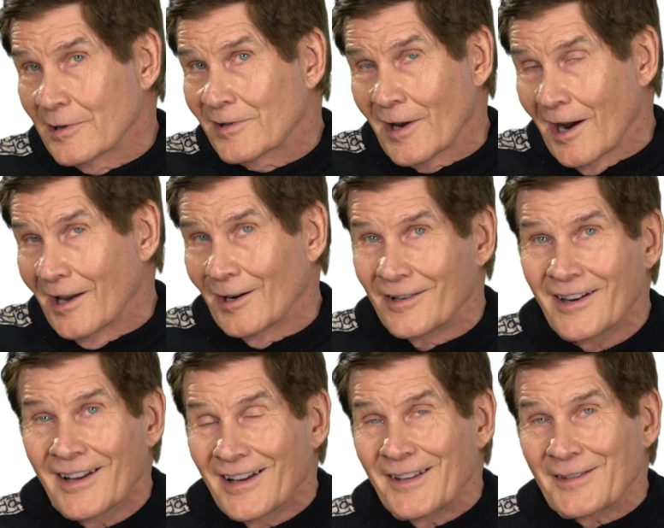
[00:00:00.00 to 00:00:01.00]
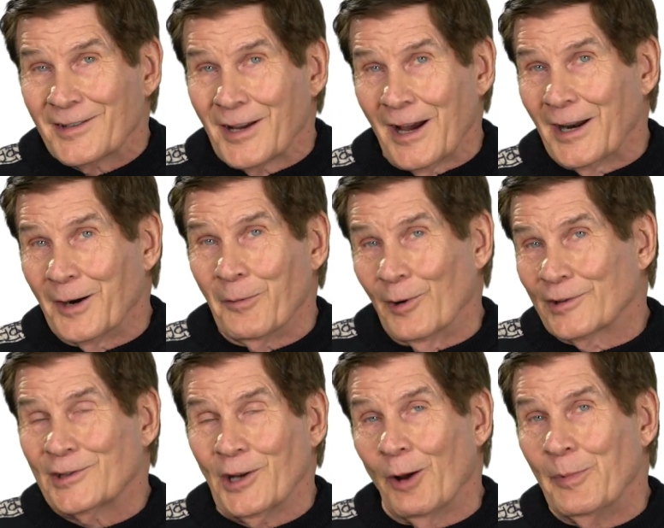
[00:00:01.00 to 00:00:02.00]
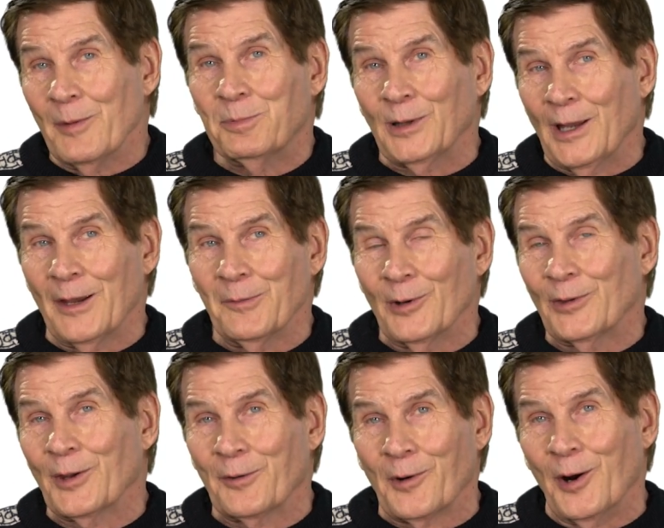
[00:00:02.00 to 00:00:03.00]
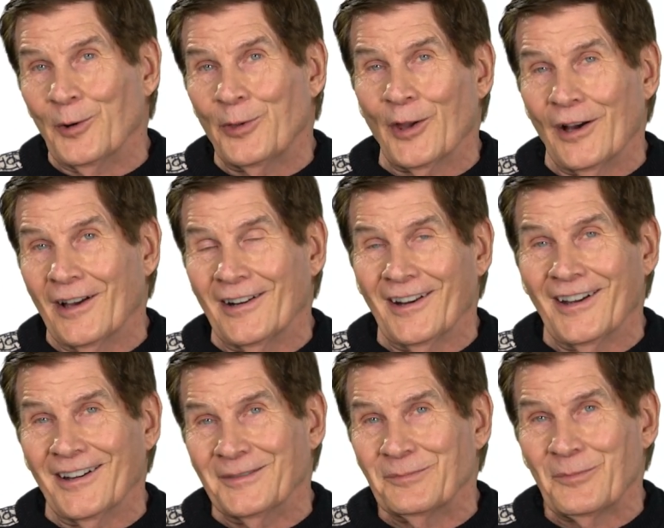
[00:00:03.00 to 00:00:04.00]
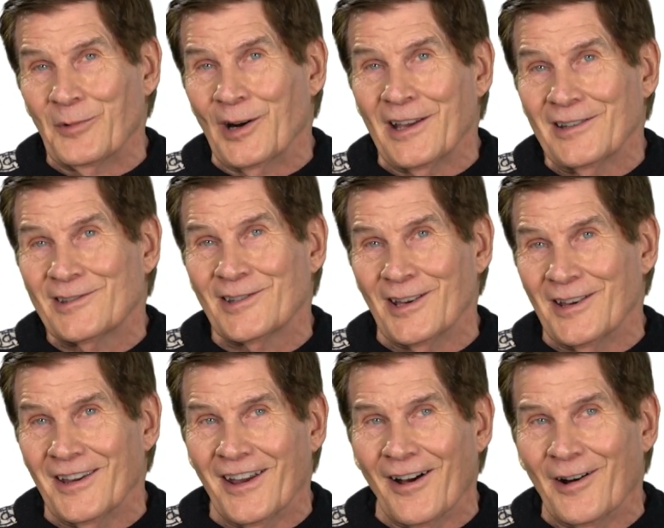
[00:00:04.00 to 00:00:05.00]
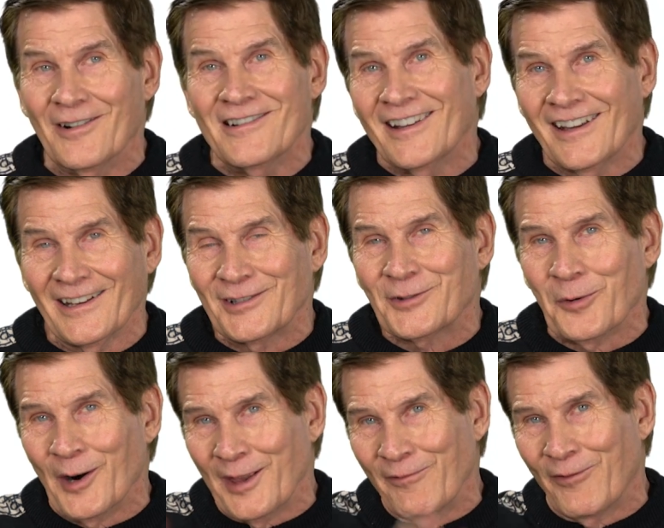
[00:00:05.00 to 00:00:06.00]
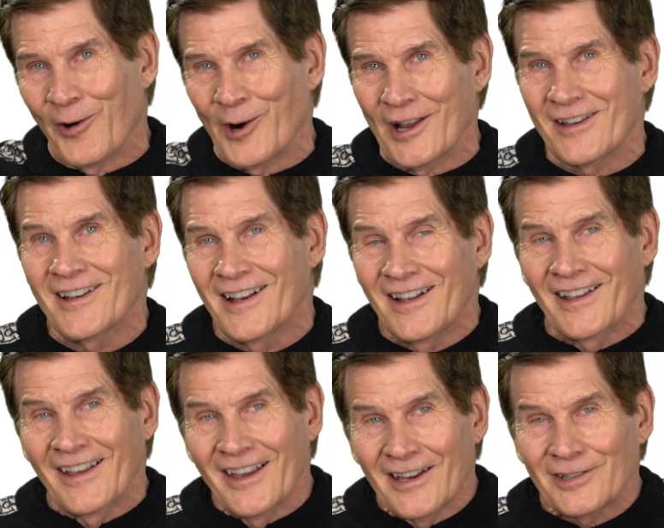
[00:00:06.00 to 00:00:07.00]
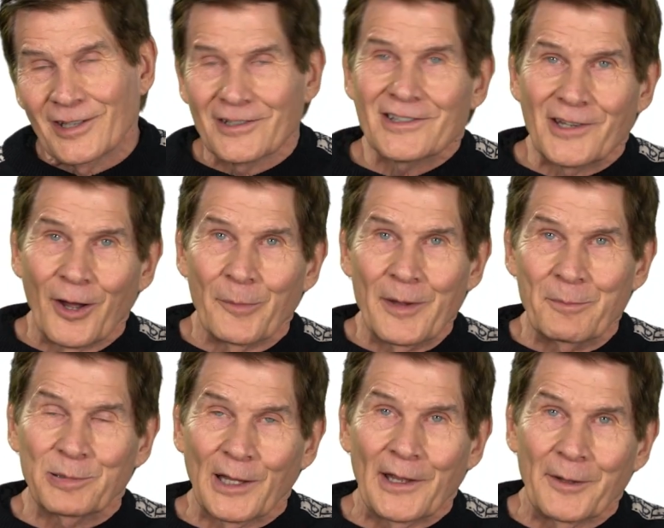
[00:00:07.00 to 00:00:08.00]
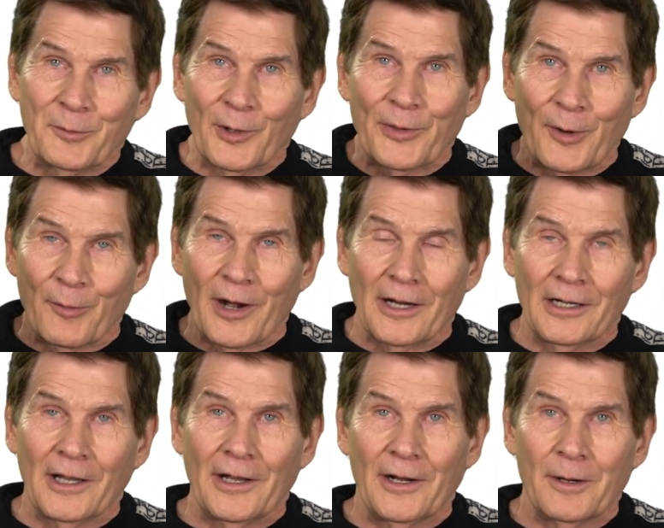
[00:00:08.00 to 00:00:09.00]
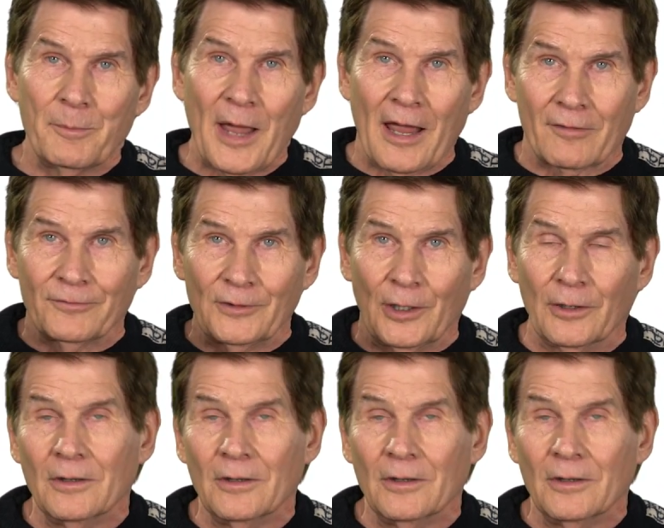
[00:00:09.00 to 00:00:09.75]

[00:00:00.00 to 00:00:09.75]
Skylar Skyler will still be playing with the growth on uh, when he's CEO in 2040. He should still be playing with the regulator backflow